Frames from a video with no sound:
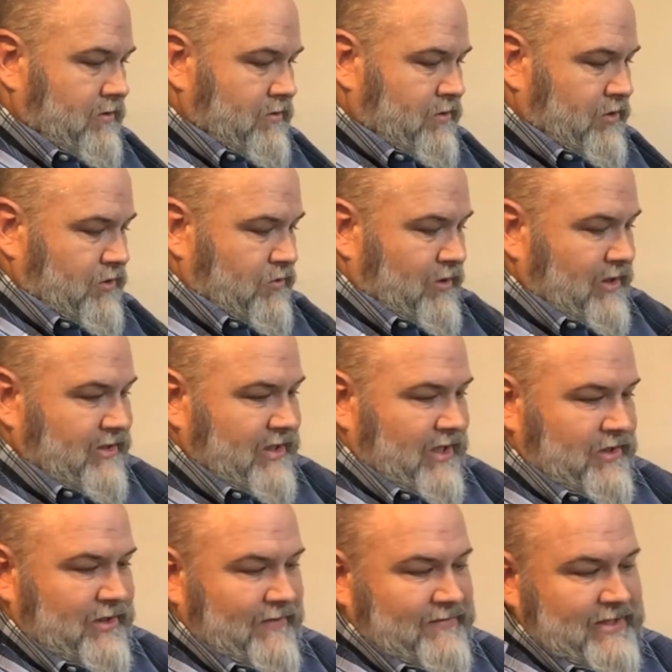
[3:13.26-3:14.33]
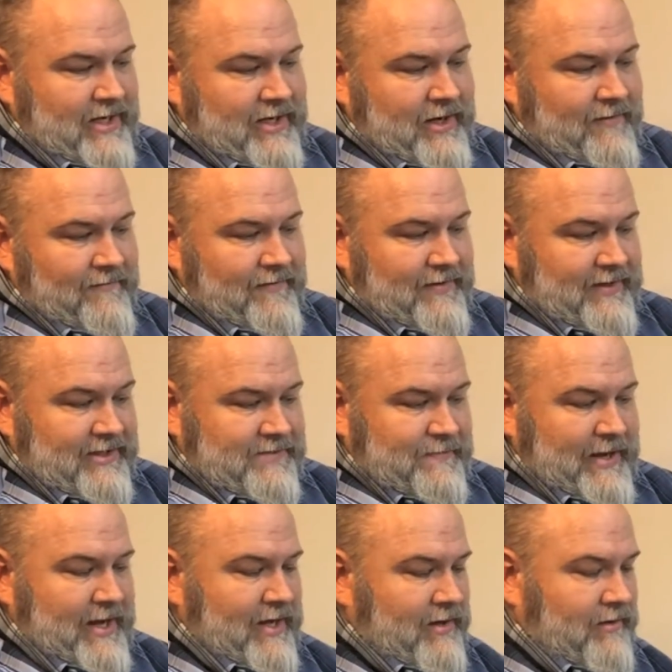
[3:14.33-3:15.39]
So you'd have to take off this
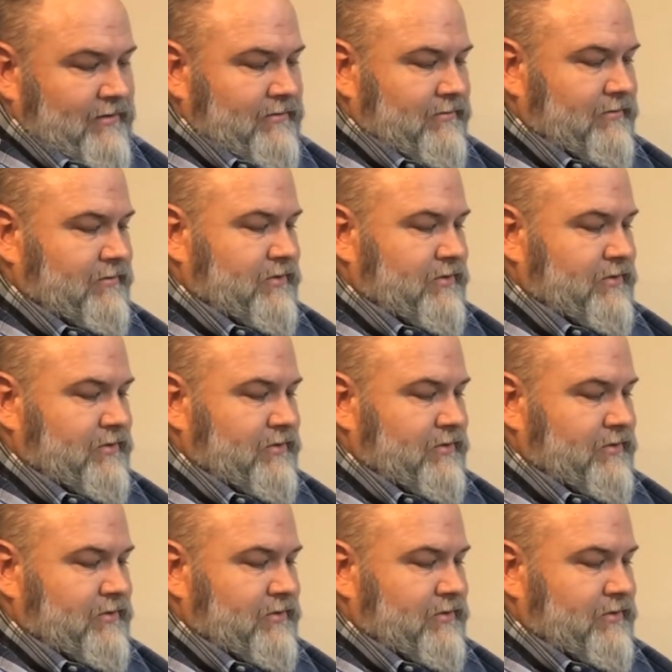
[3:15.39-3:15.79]
panel